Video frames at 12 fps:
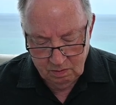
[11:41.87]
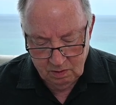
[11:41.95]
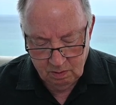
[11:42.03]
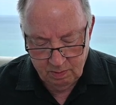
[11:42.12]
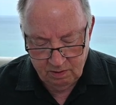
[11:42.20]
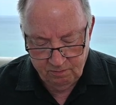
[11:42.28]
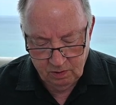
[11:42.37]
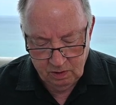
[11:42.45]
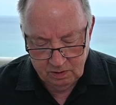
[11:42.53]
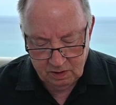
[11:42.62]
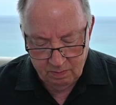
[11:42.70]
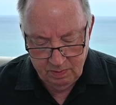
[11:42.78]
They're my
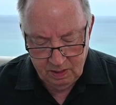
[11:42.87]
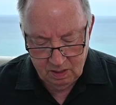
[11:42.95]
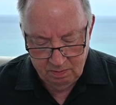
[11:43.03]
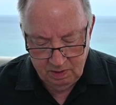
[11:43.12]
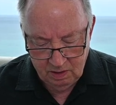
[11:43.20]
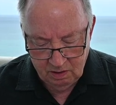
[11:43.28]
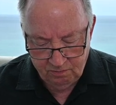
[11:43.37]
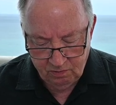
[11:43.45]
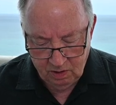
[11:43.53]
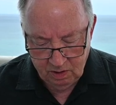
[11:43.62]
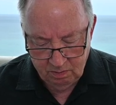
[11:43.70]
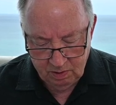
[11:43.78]
friends. I may not be their
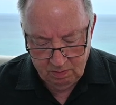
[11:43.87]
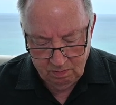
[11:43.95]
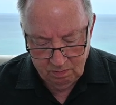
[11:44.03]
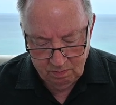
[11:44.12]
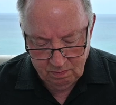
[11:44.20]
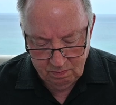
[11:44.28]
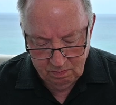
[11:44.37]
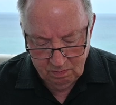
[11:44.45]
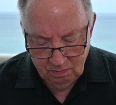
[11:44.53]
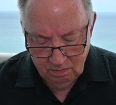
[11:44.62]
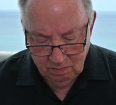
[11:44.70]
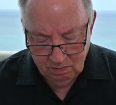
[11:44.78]
friend, but
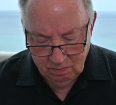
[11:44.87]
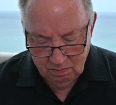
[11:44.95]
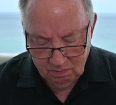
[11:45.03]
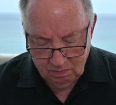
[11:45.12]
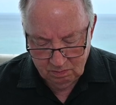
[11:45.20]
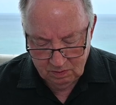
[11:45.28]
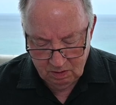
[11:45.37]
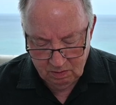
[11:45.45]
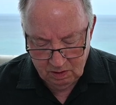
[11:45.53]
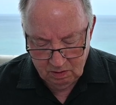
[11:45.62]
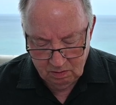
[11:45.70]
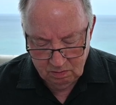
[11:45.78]
I
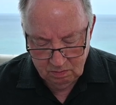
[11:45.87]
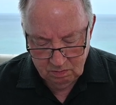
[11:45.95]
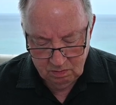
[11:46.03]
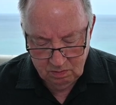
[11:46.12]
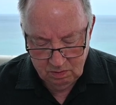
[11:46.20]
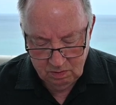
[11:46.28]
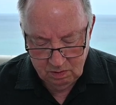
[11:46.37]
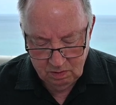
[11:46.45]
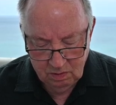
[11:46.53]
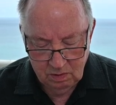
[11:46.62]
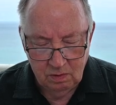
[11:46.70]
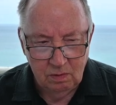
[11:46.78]
don't know.
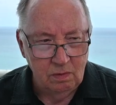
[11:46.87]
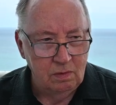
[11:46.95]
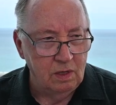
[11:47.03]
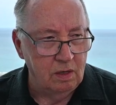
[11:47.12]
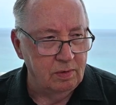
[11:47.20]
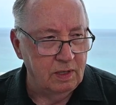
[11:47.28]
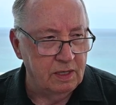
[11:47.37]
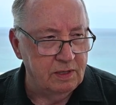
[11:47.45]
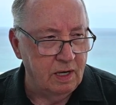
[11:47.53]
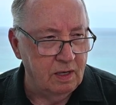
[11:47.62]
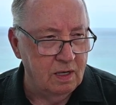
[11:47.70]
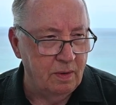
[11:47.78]
Never got
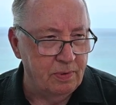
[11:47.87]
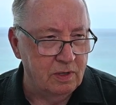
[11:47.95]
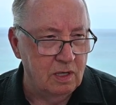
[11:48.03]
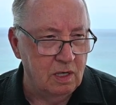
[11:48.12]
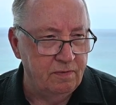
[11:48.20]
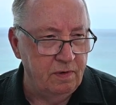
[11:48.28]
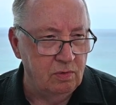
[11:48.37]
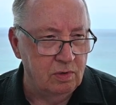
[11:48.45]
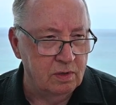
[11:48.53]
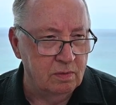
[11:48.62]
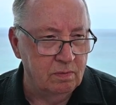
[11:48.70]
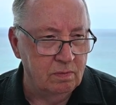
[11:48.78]
that cup of coffee
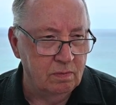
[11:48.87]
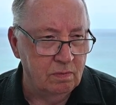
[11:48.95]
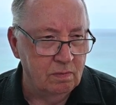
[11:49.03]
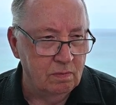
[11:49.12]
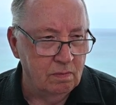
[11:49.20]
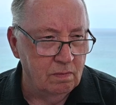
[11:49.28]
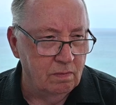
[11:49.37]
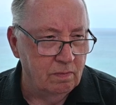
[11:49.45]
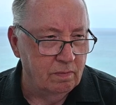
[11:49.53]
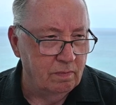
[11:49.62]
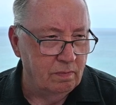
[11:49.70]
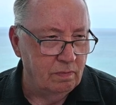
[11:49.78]
with them.
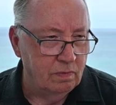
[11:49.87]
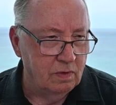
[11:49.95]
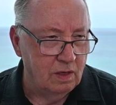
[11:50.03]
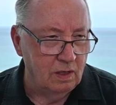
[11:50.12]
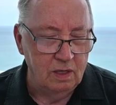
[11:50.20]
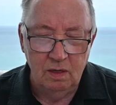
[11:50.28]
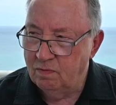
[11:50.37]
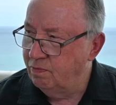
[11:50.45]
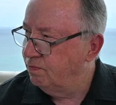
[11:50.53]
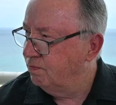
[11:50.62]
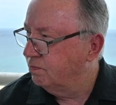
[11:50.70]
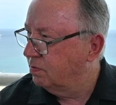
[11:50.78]
They
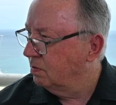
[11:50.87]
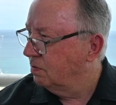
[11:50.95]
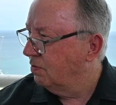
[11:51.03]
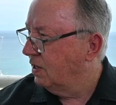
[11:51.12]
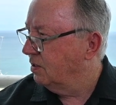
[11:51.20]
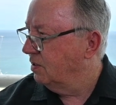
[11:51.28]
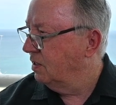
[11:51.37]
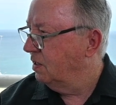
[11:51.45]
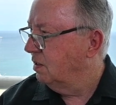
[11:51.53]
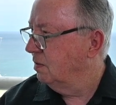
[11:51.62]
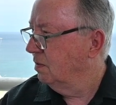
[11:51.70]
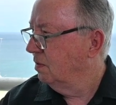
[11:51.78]
live right
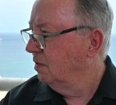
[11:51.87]
there.